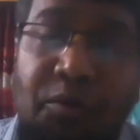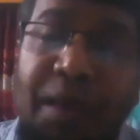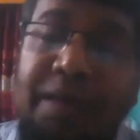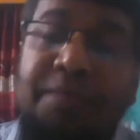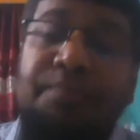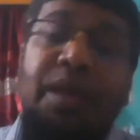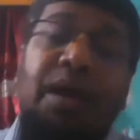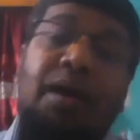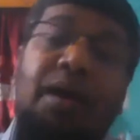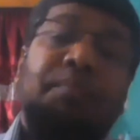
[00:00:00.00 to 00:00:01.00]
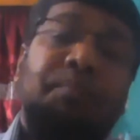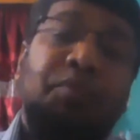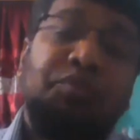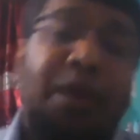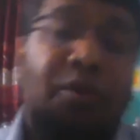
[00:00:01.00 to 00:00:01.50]
But
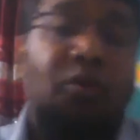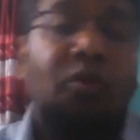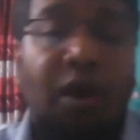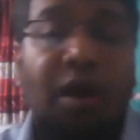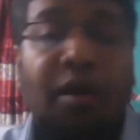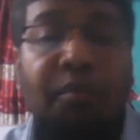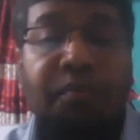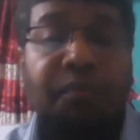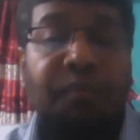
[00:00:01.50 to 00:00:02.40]
Prospero,